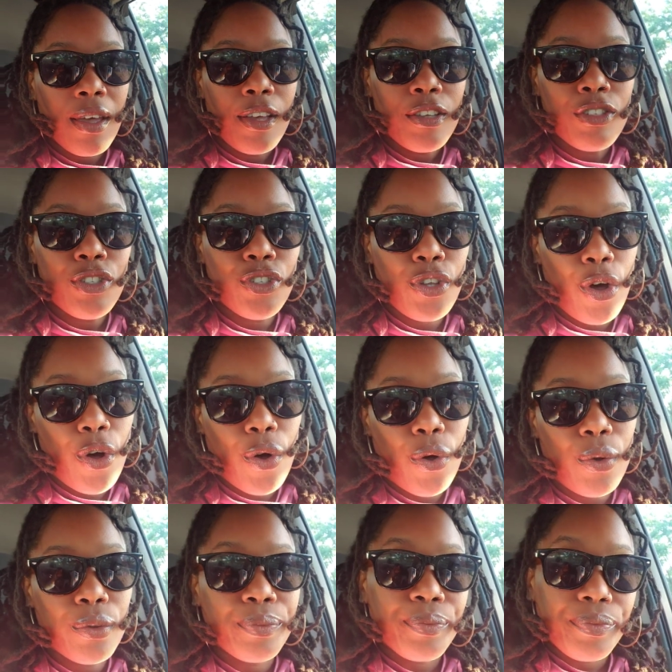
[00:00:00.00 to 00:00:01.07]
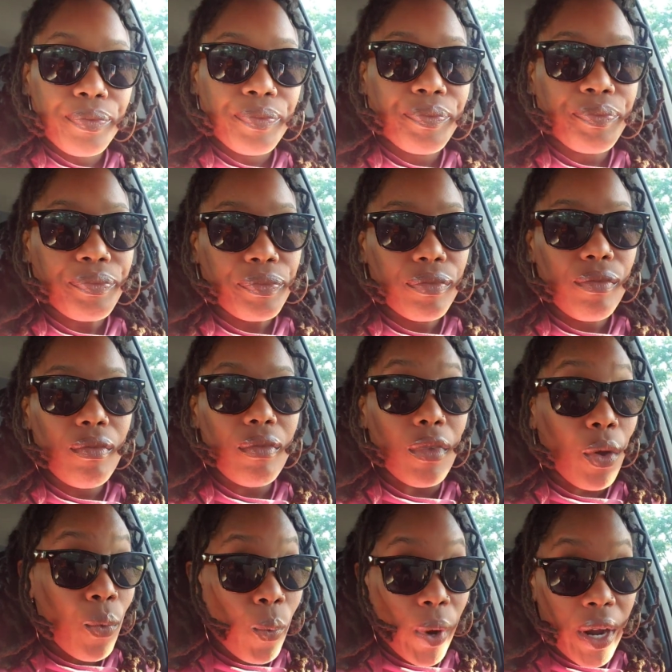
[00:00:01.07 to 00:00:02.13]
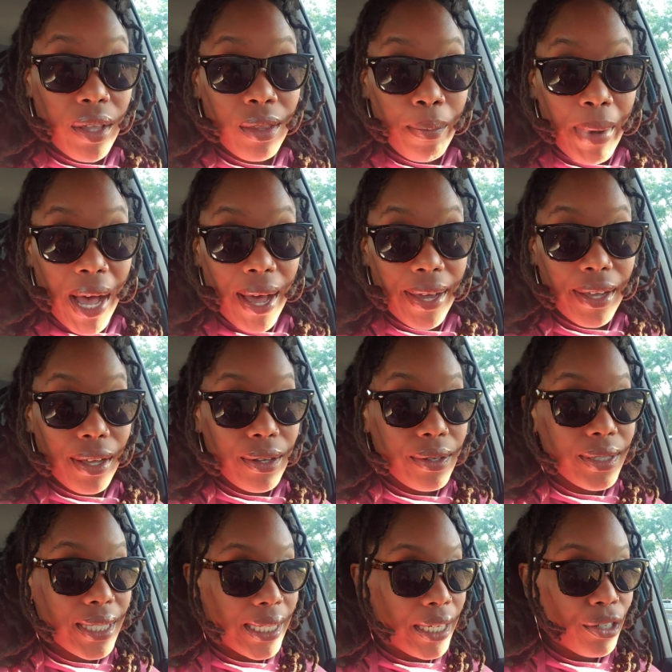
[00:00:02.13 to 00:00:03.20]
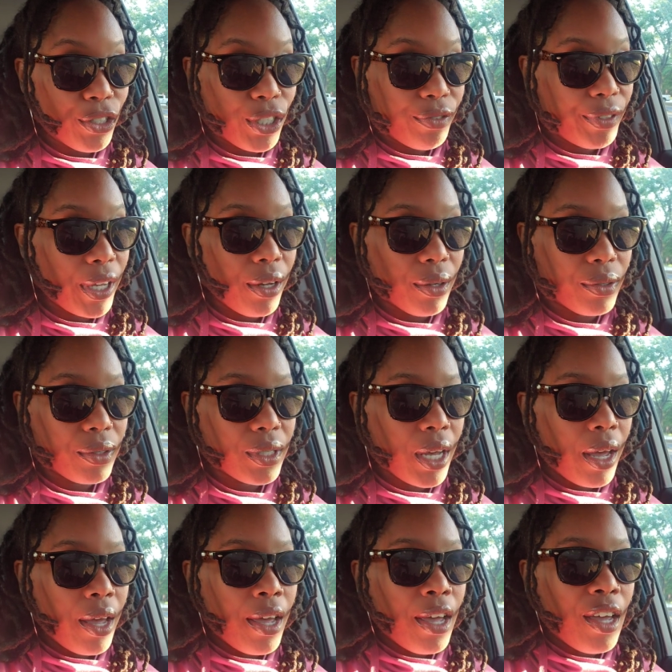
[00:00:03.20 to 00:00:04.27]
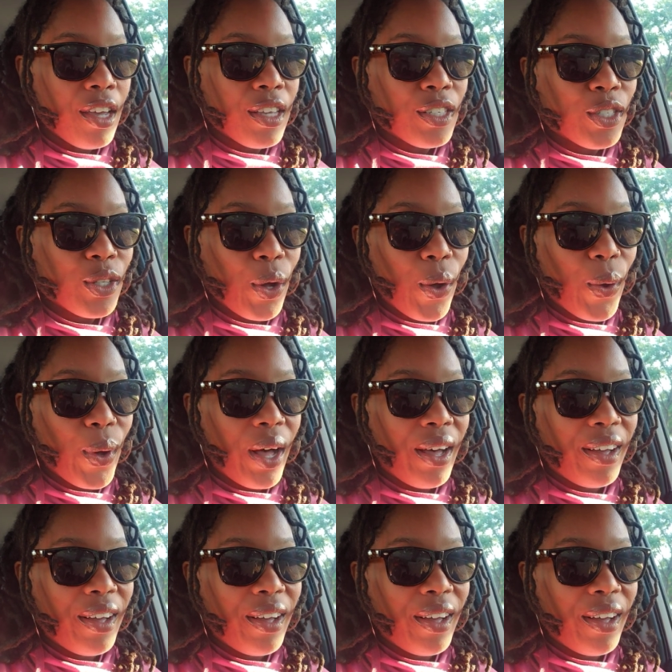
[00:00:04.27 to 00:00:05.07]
So where the mind goes, the energy flows. So